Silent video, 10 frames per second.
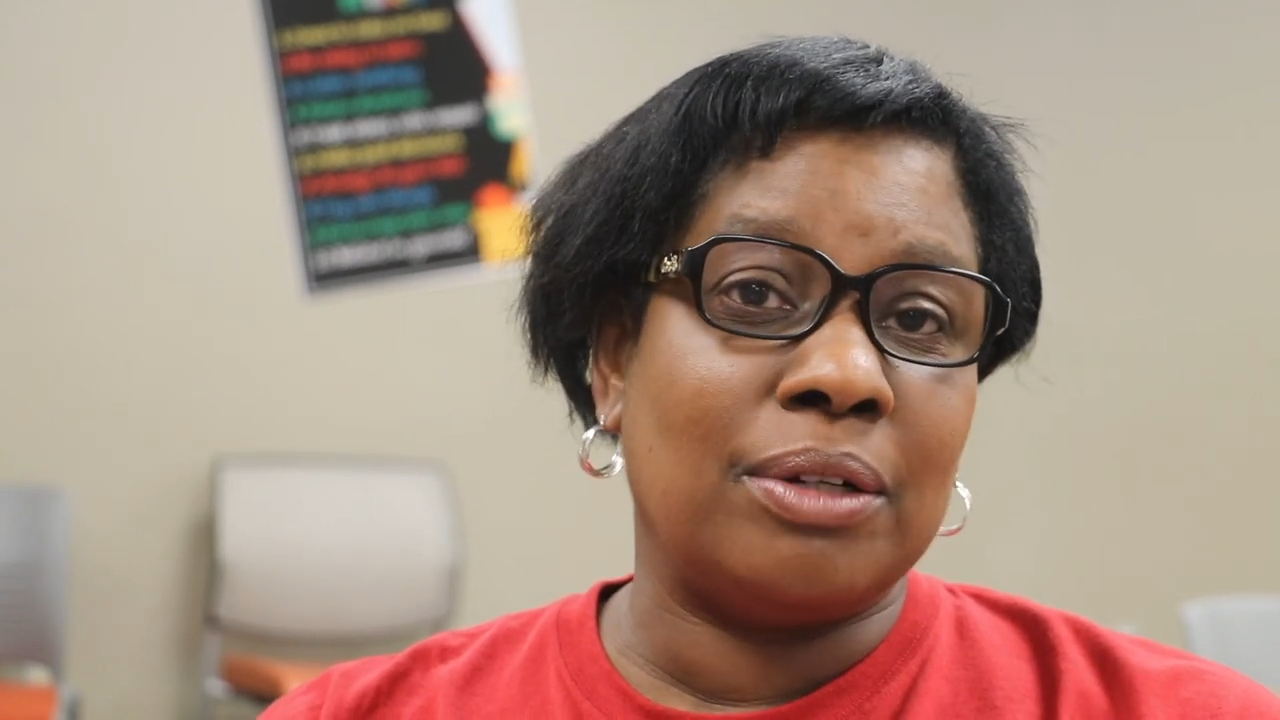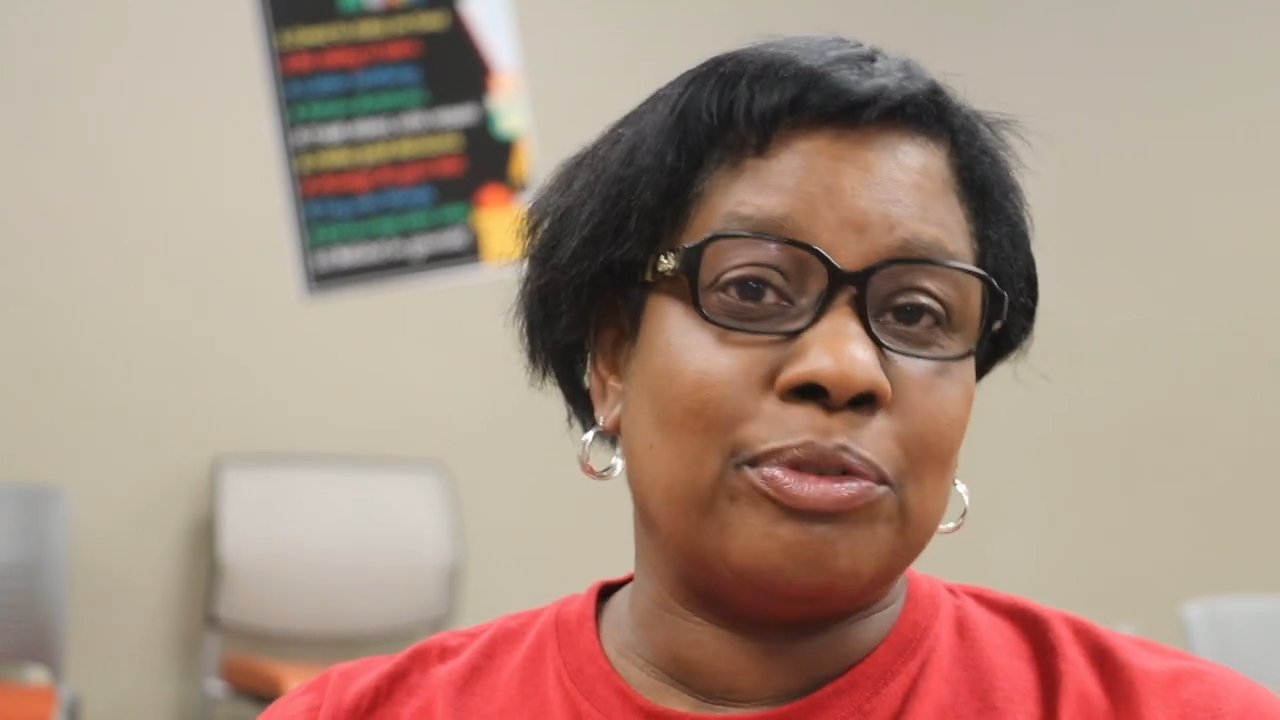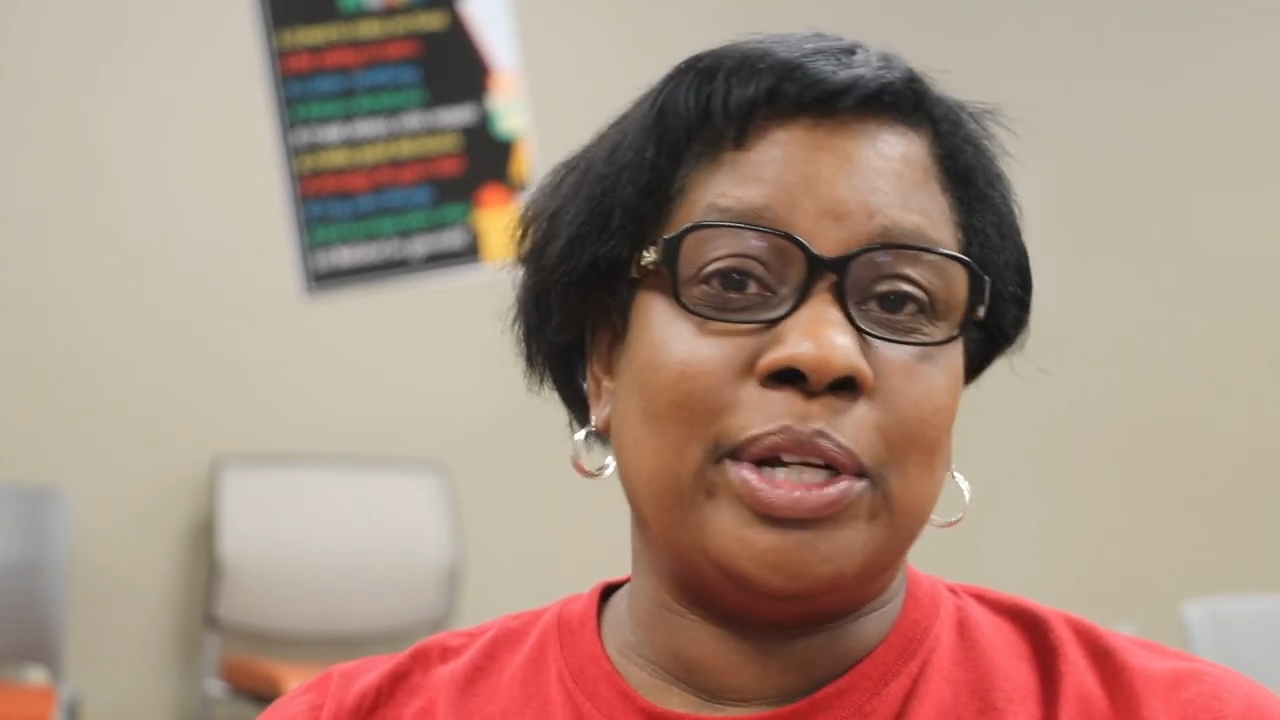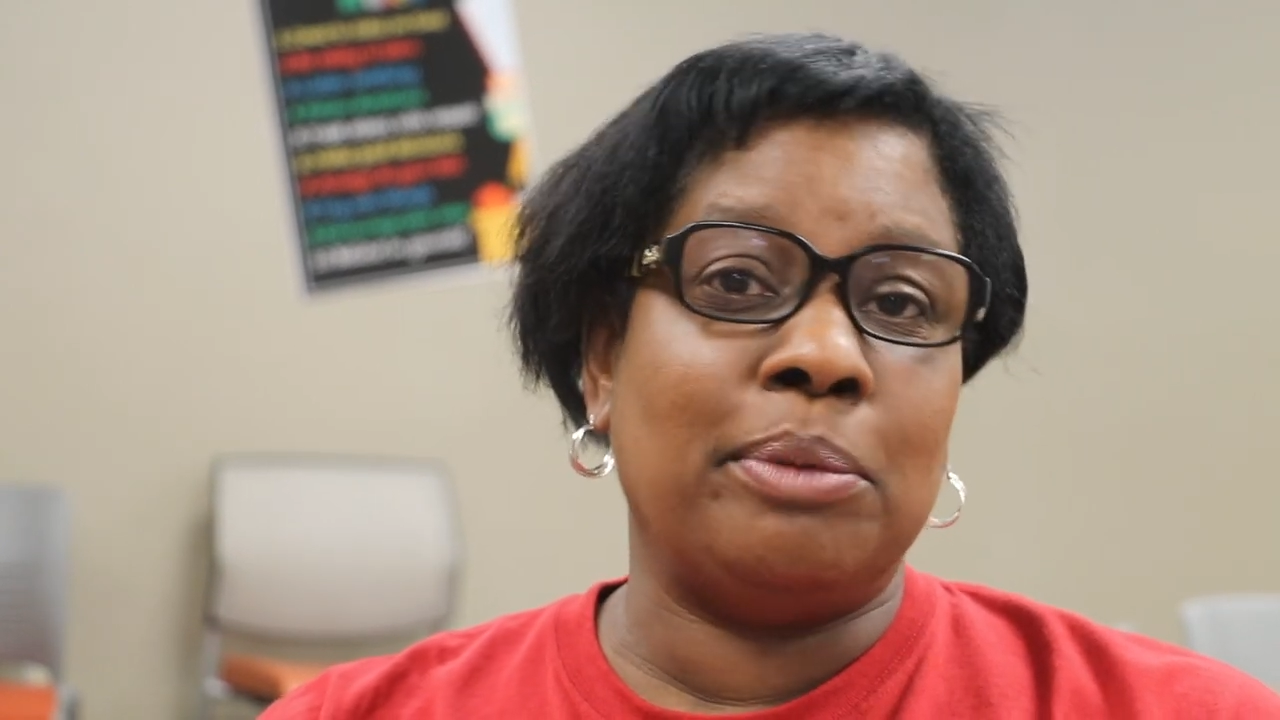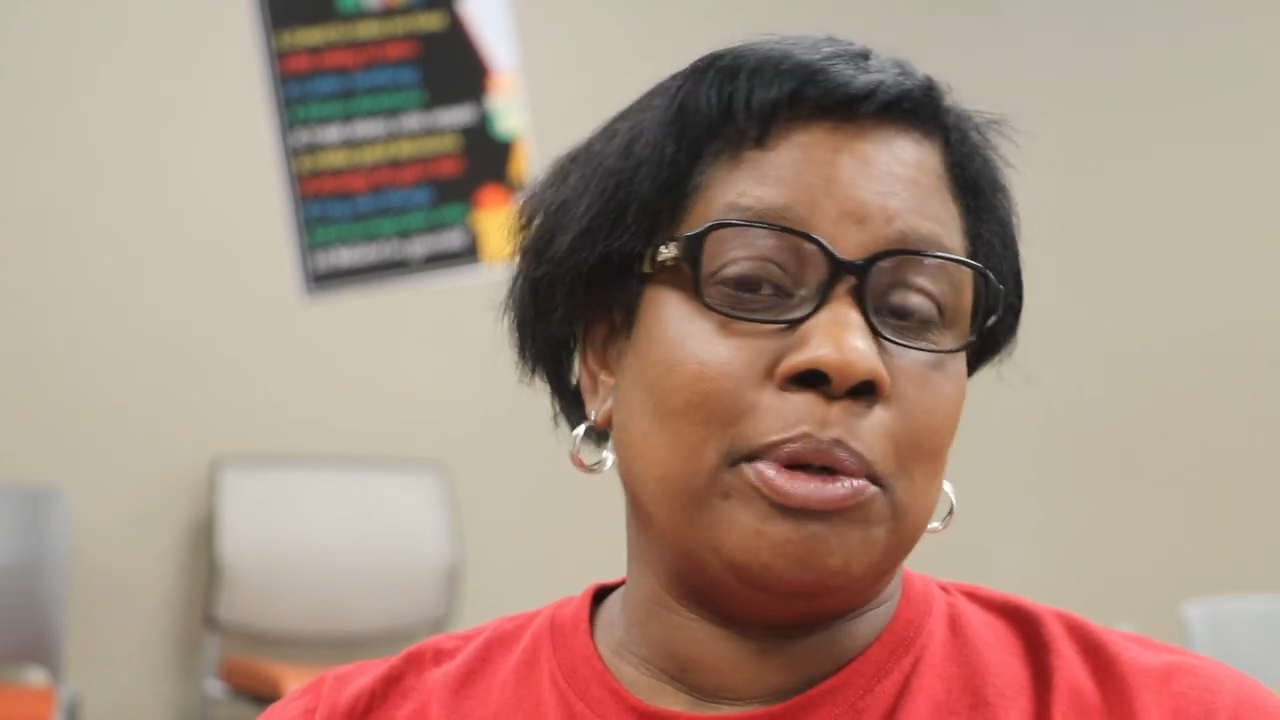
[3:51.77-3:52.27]
and
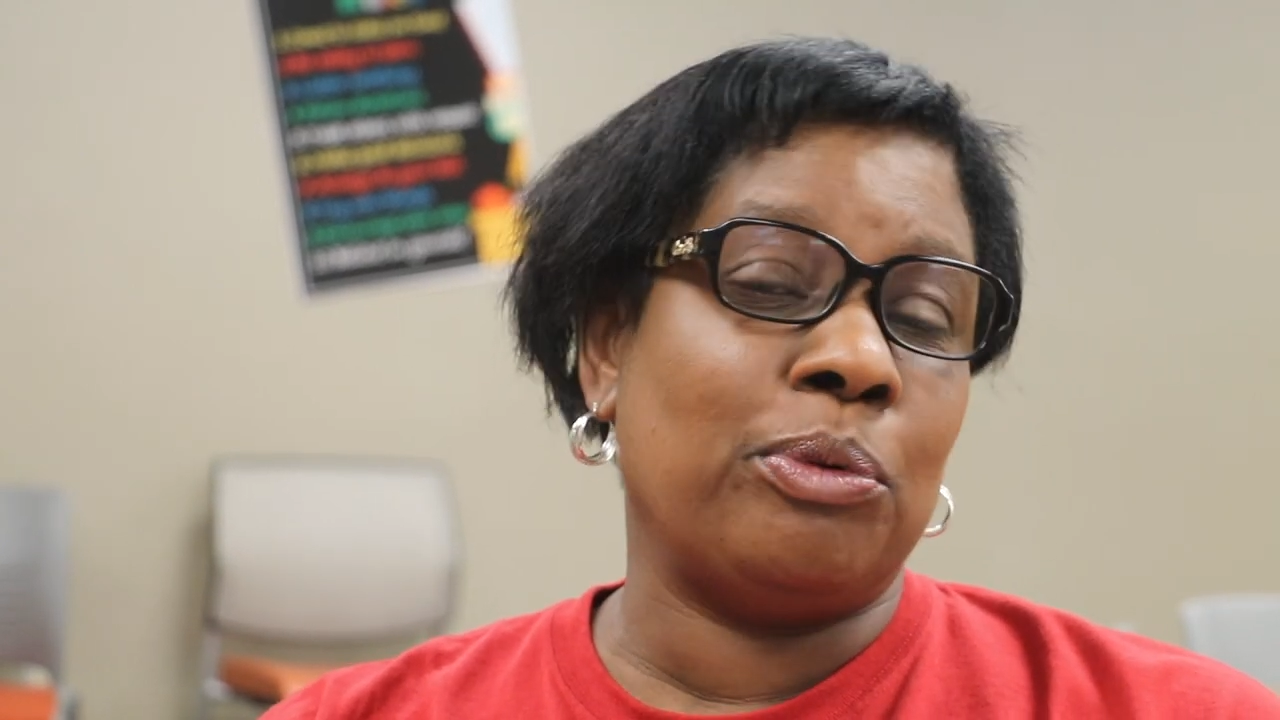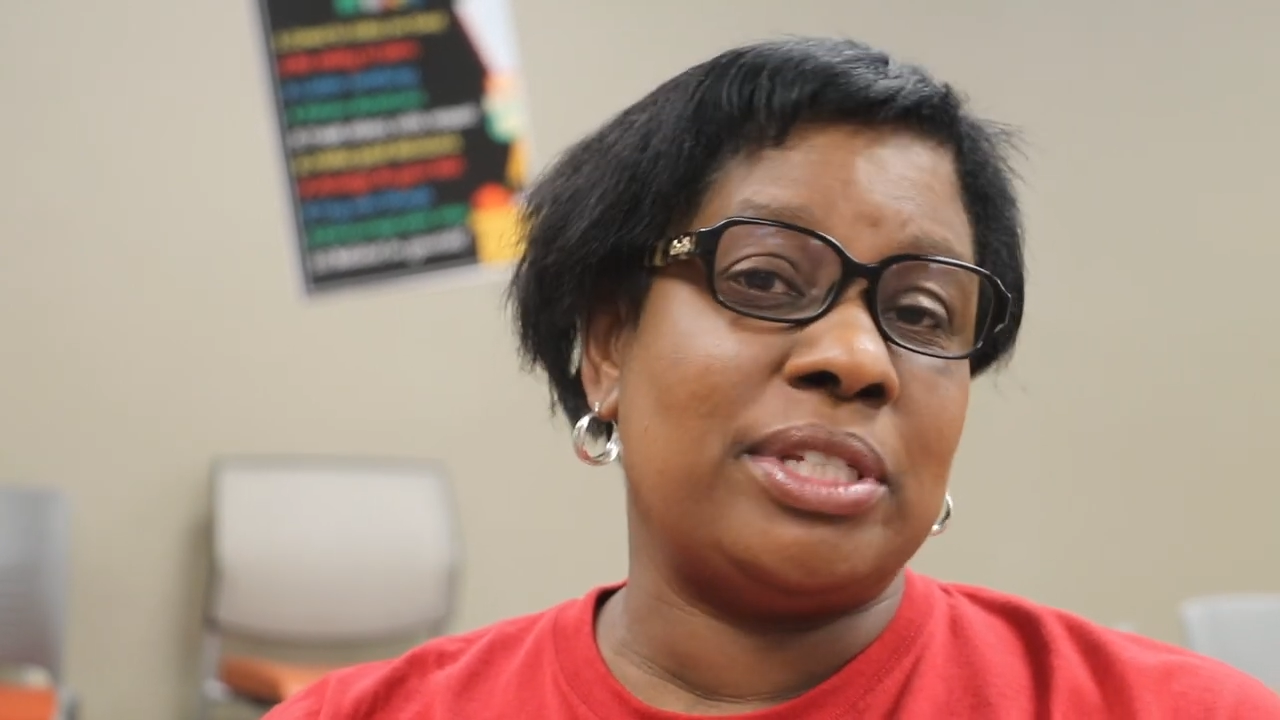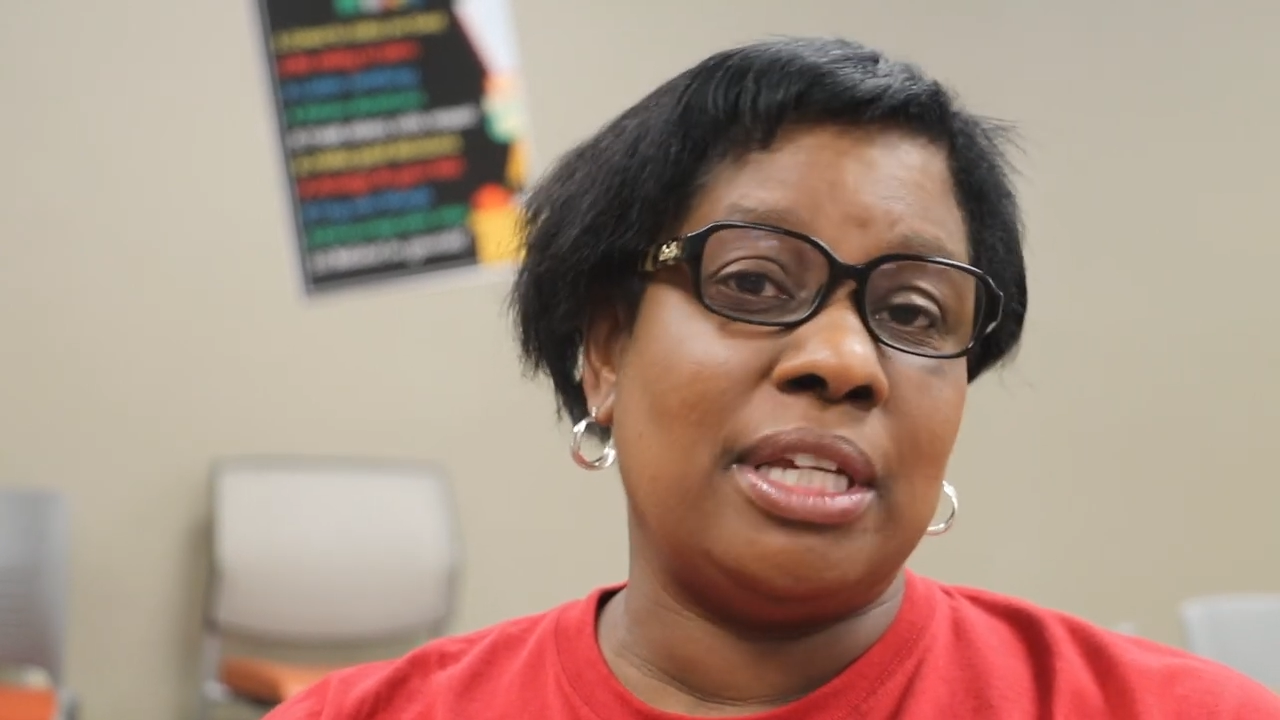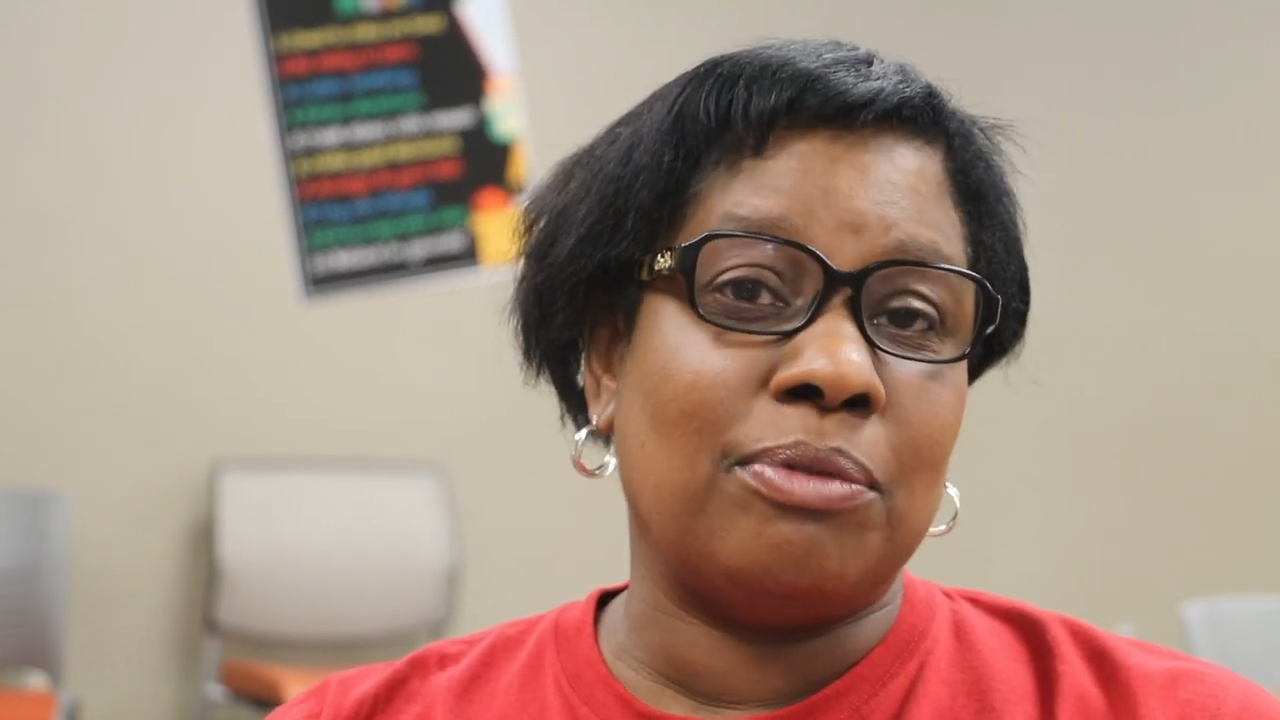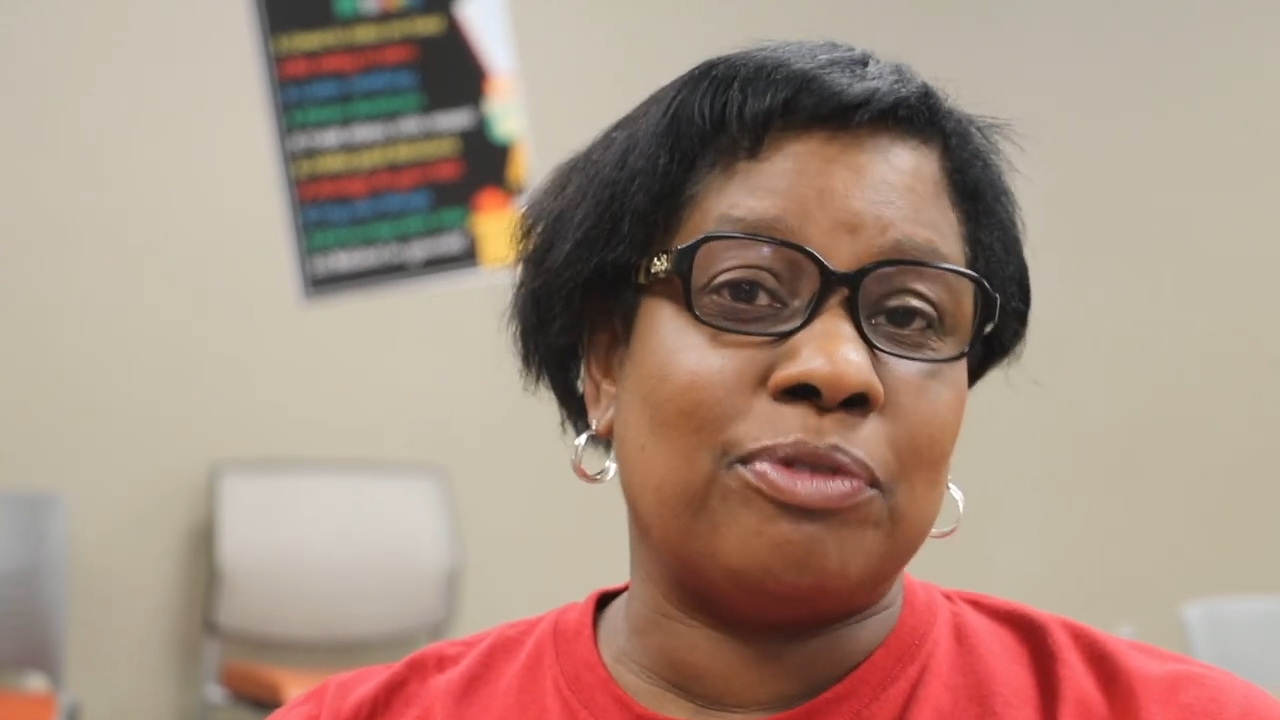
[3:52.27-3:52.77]
for him to receive a